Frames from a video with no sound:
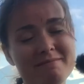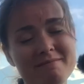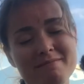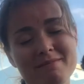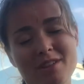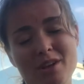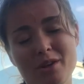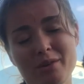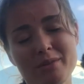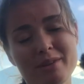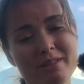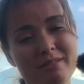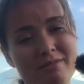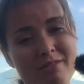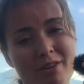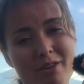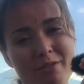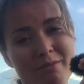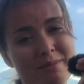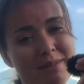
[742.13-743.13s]
They're always
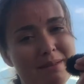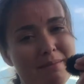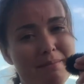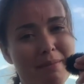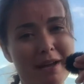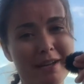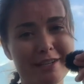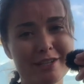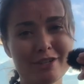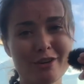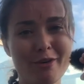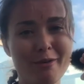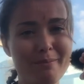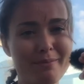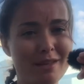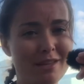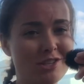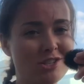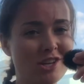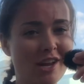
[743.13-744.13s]
from some bike shop.
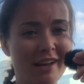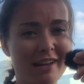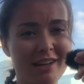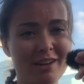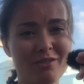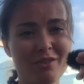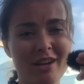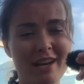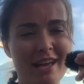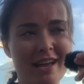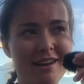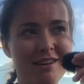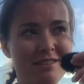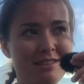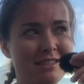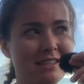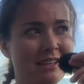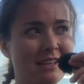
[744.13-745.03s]
They're checking one out